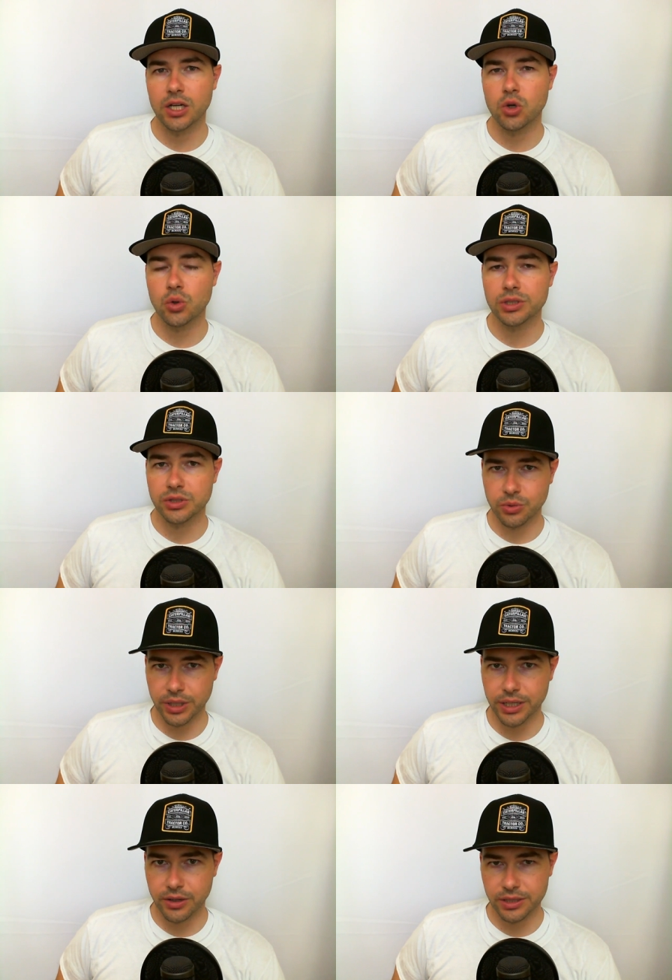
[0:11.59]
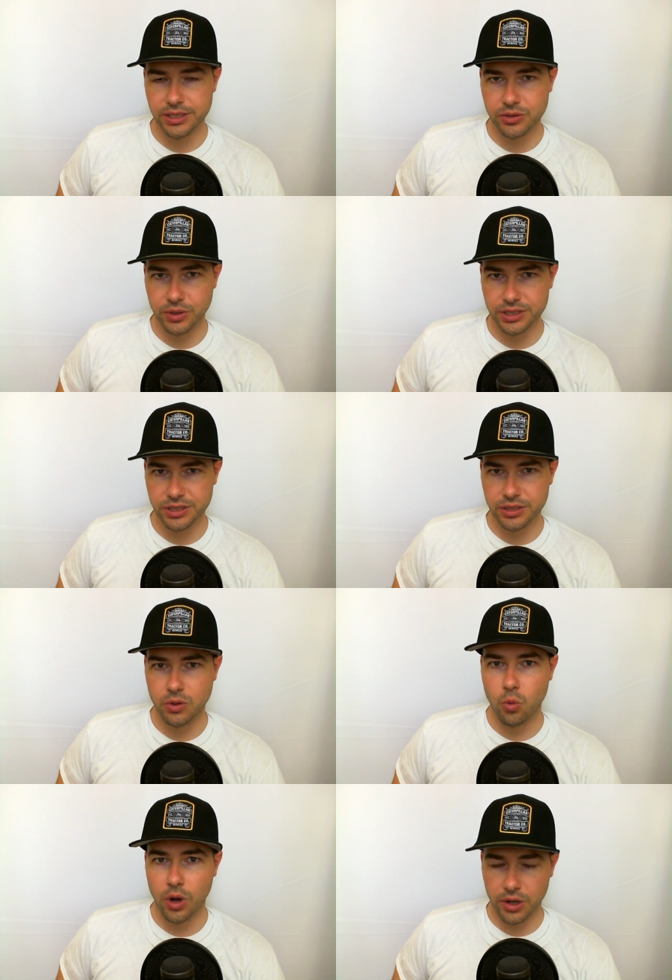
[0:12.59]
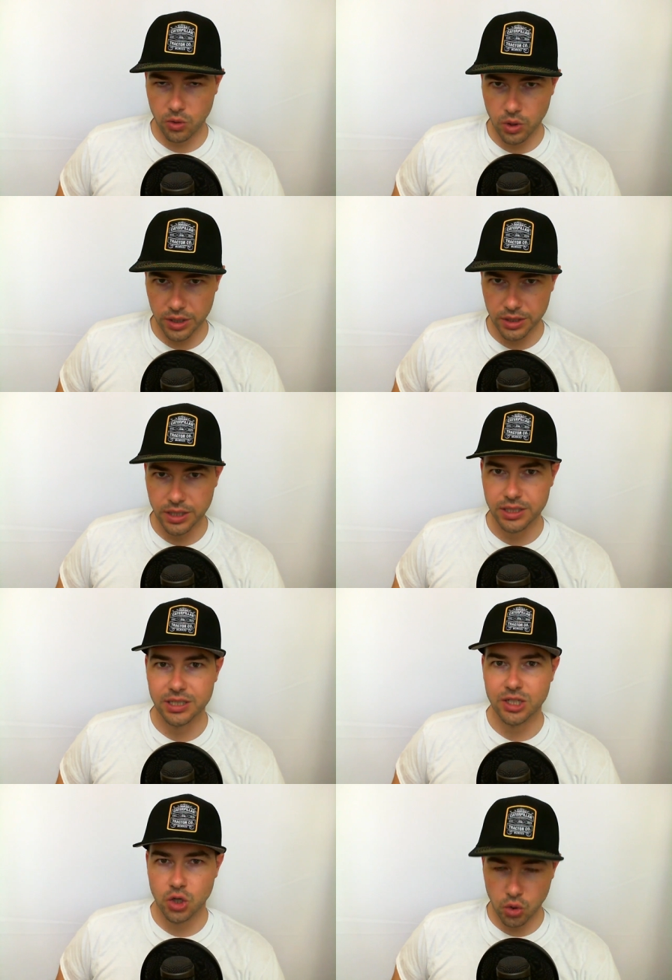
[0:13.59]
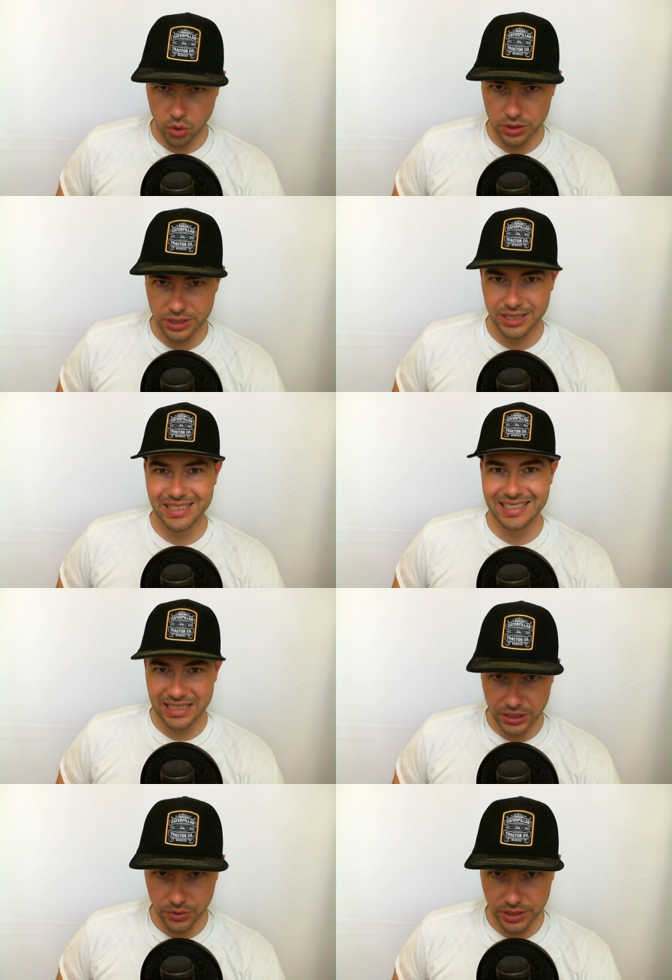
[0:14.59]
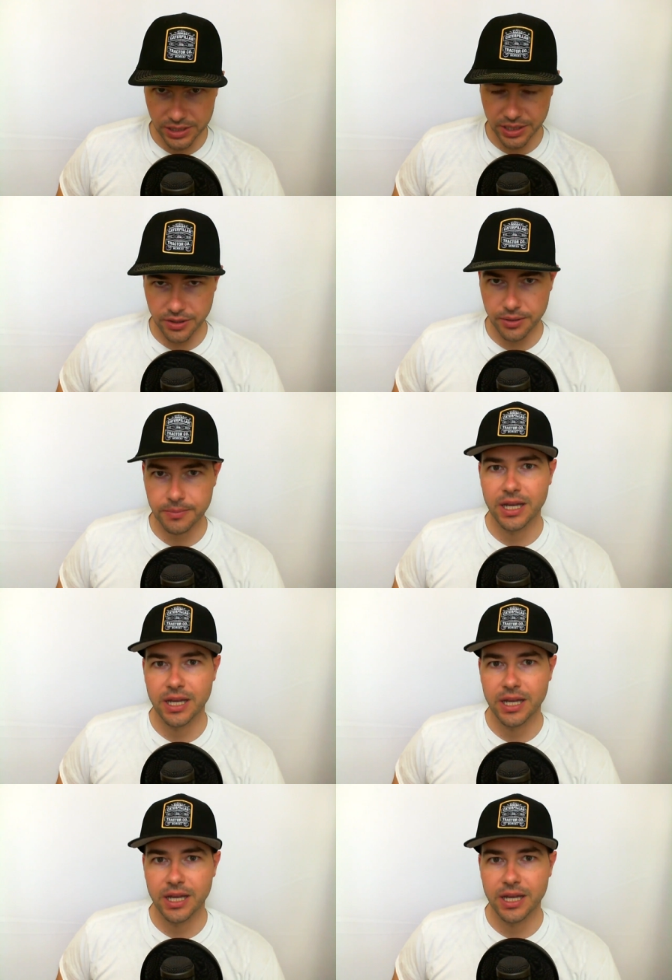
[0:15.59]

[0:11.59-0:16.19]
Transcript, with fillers: Course 3 in our Diesel Engine 101 course series here.